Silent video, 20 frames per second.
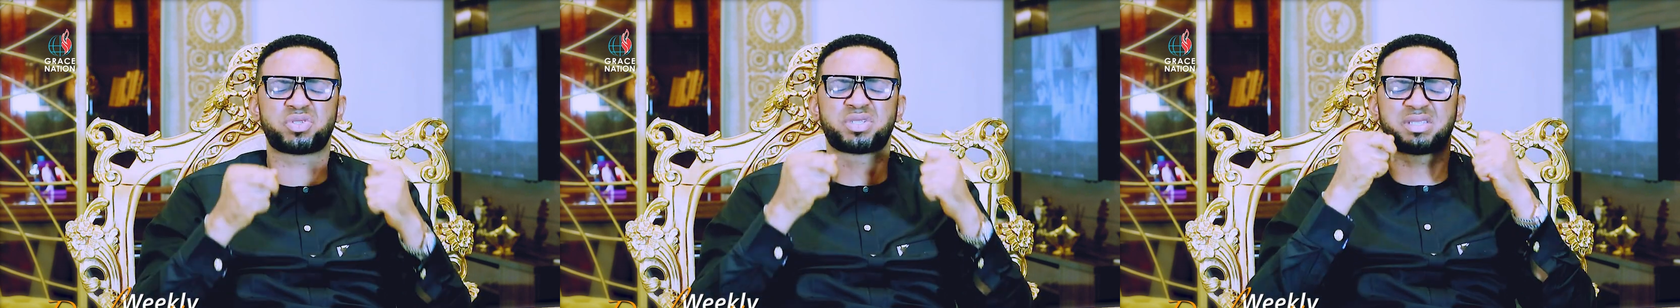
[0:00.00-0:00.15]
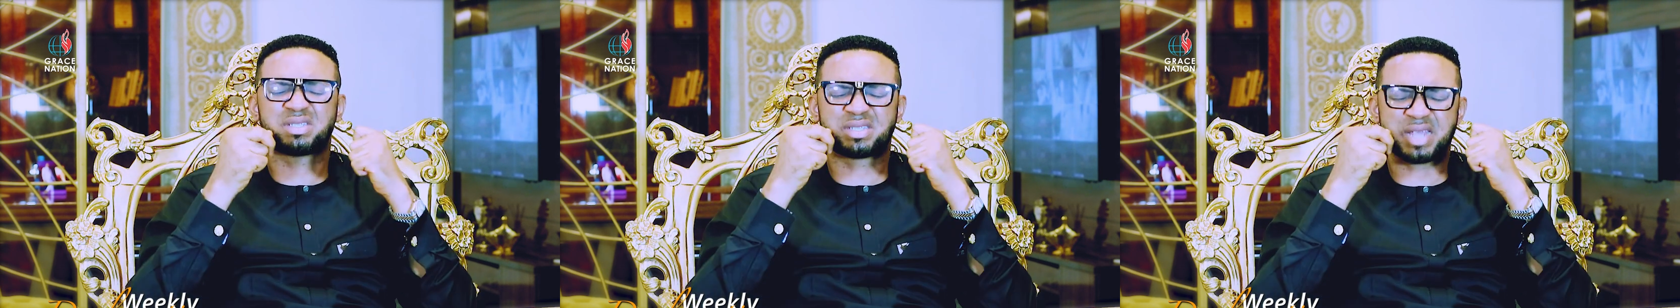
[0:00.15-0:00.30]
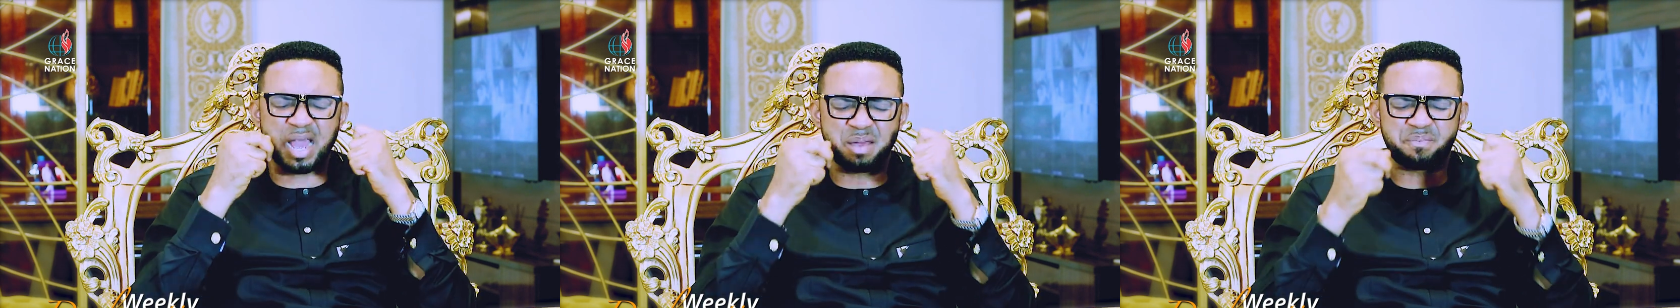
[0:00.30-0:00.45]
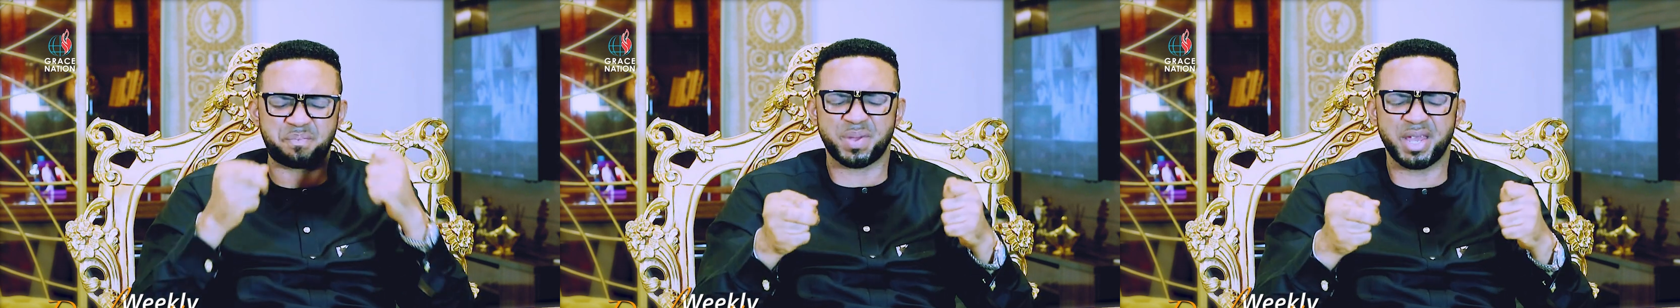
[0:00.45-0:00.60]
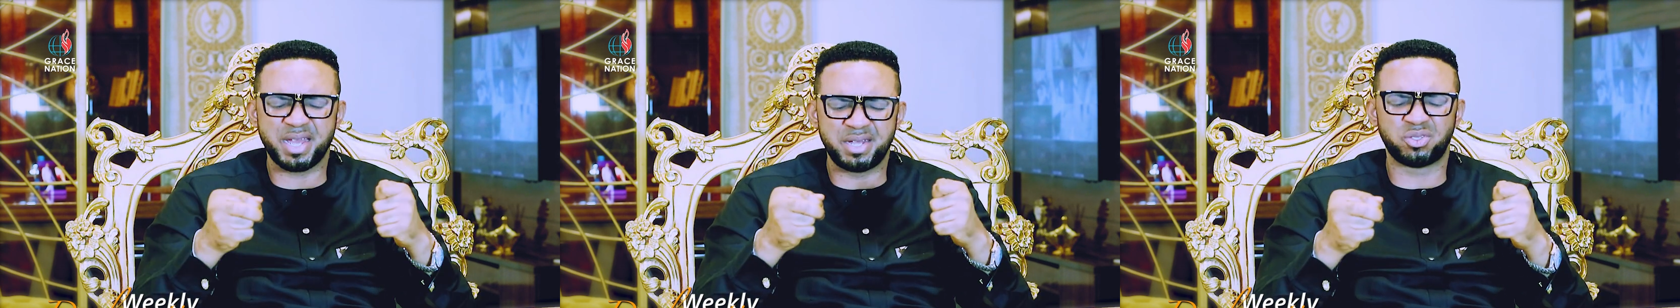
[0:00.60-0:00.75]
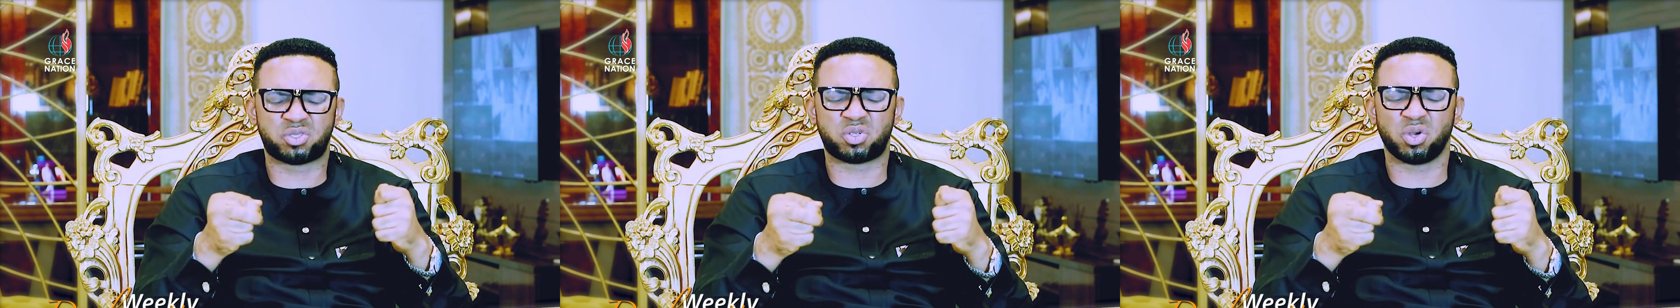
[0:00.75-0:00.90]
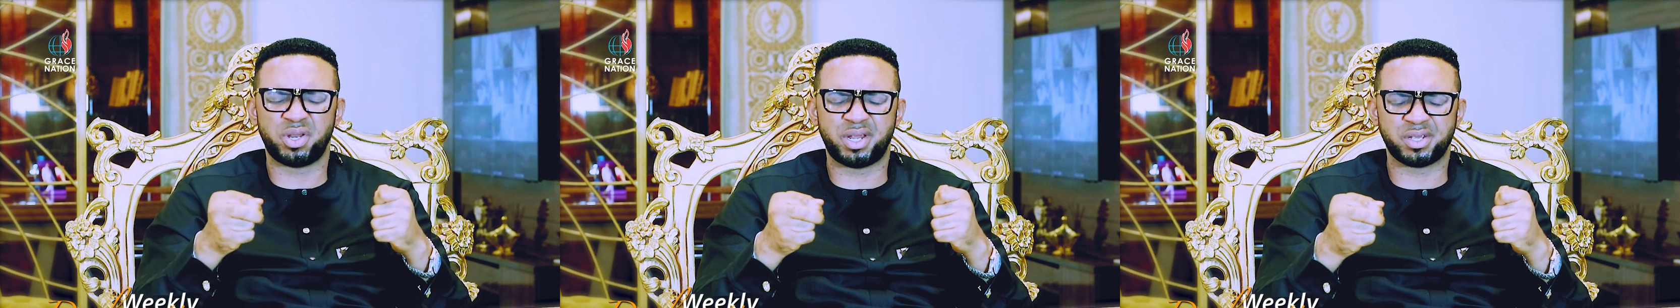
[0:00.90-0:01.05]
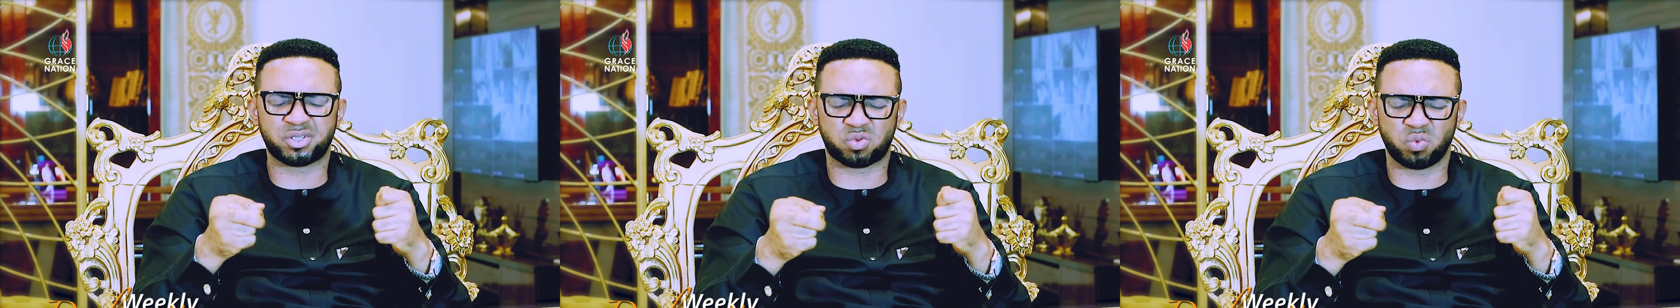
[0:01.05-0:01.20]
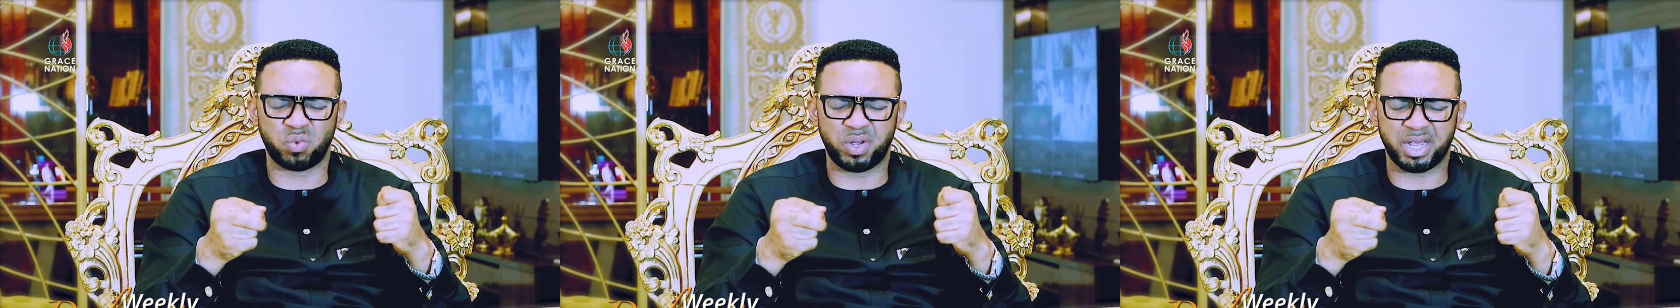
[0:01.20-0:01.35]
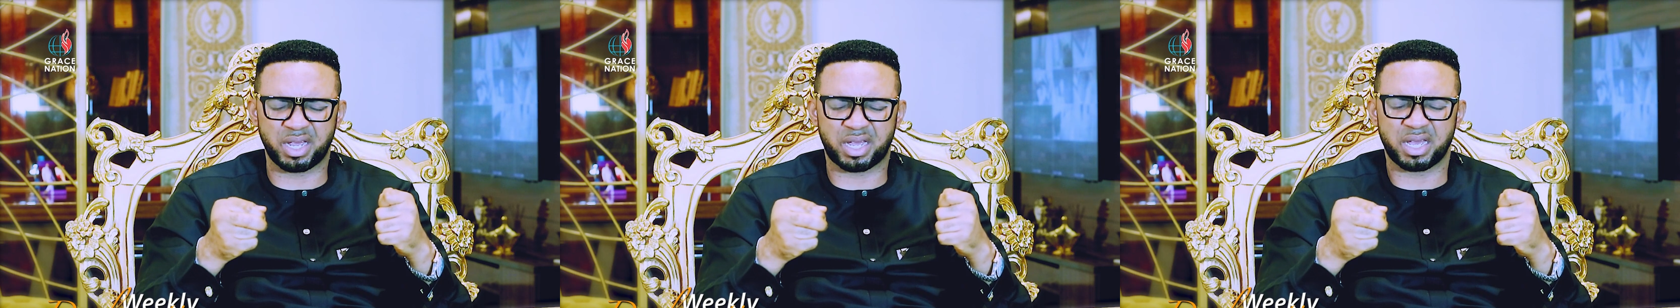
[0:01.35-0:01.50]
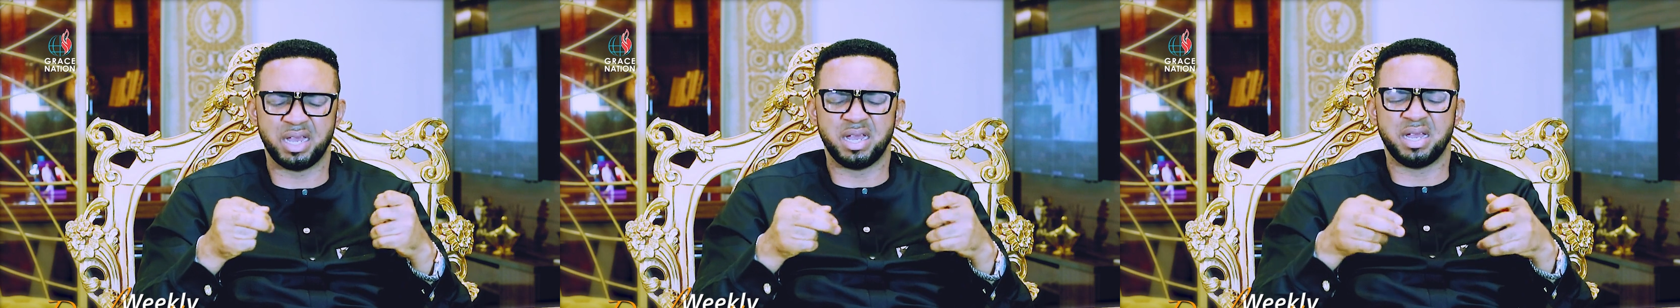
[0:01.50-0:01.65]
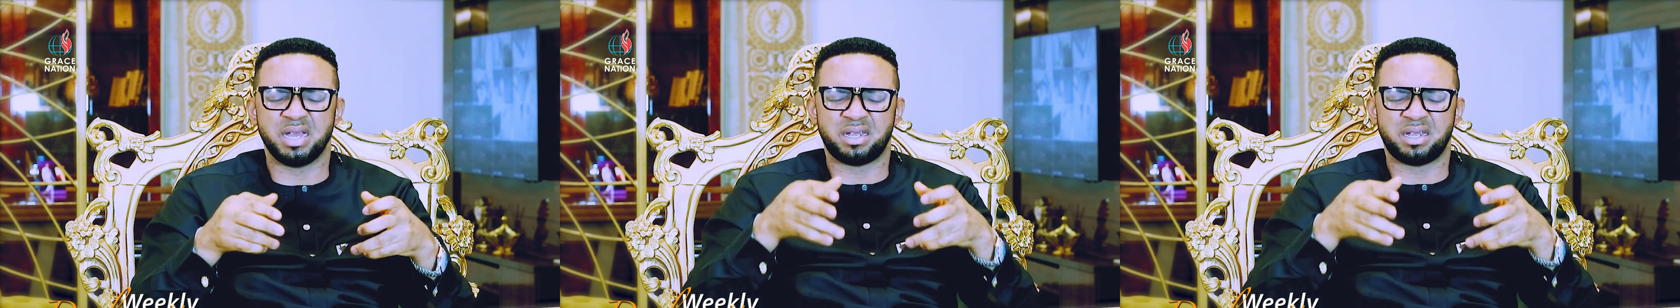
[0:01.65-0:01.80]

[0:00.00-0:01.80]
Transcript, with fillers: step into this week,